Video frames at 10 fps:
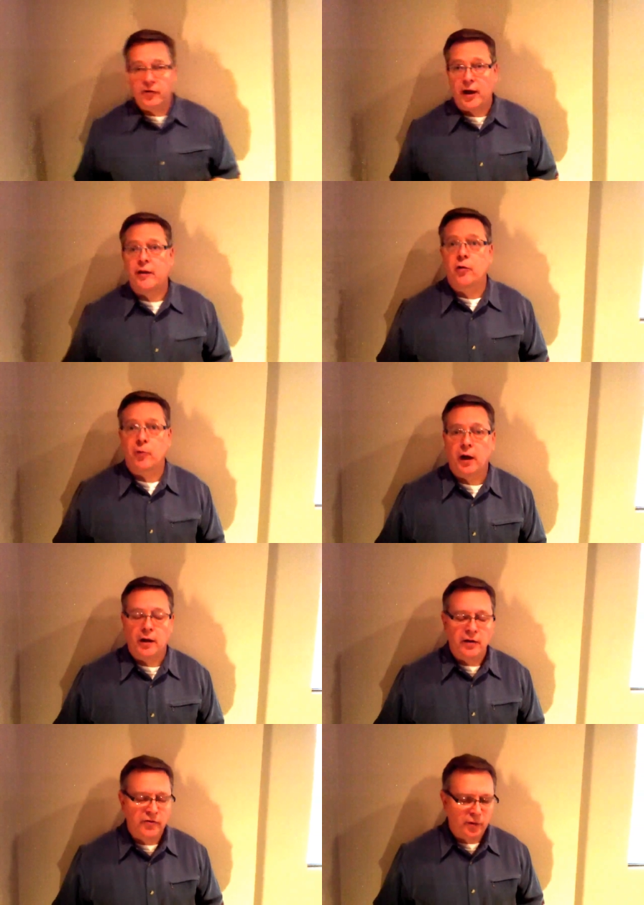Exactly
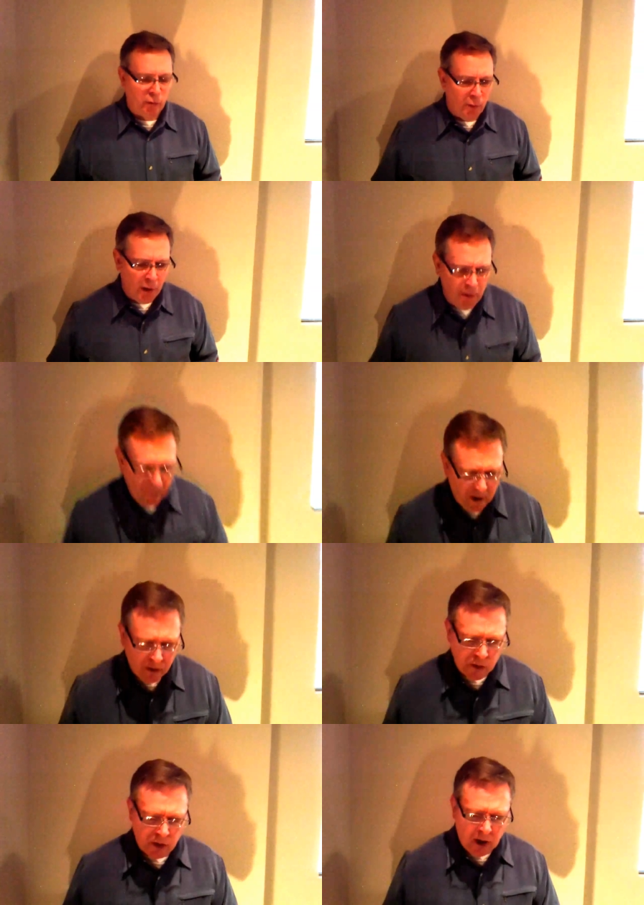right. He said, well, maybe if I
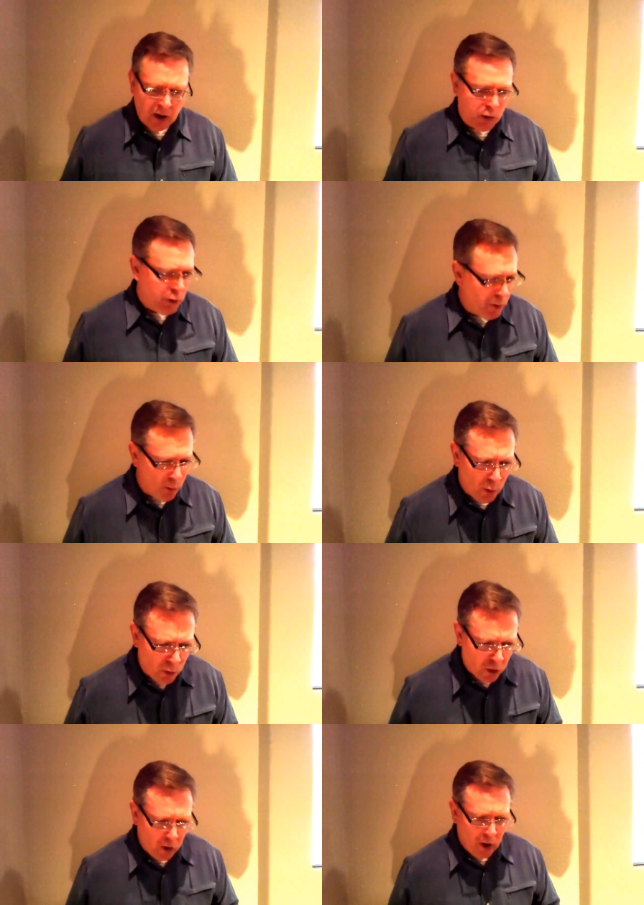just do it
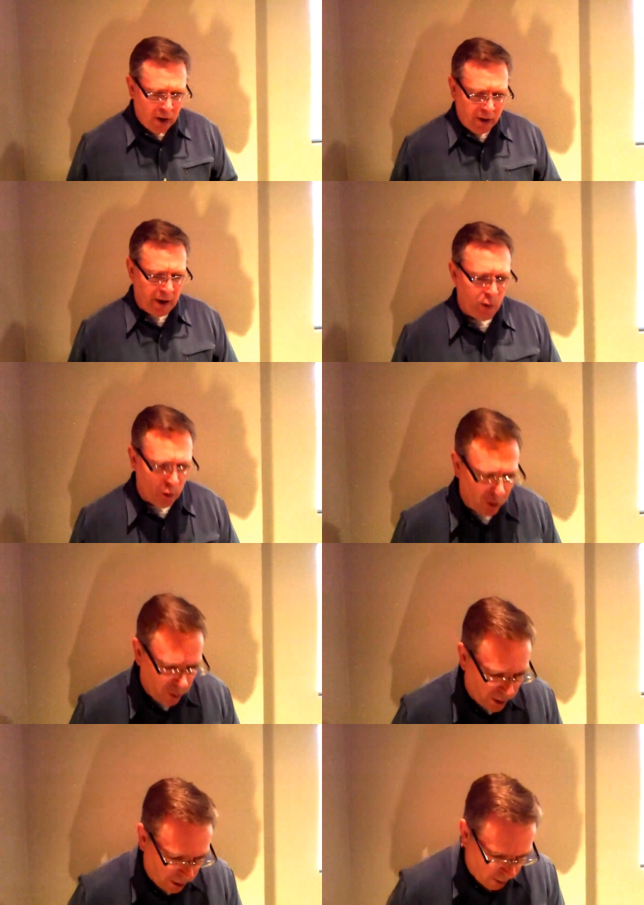more, I'll
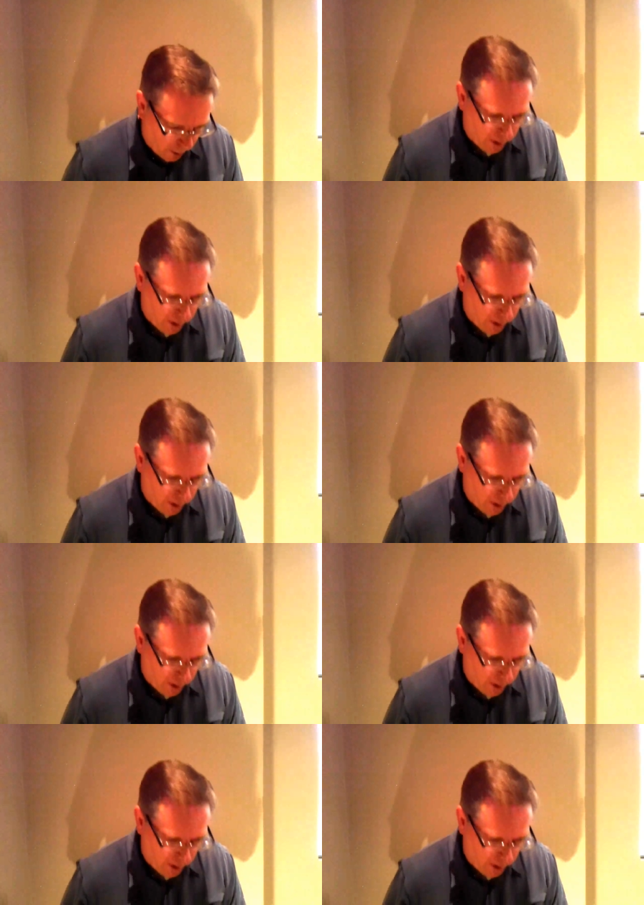work my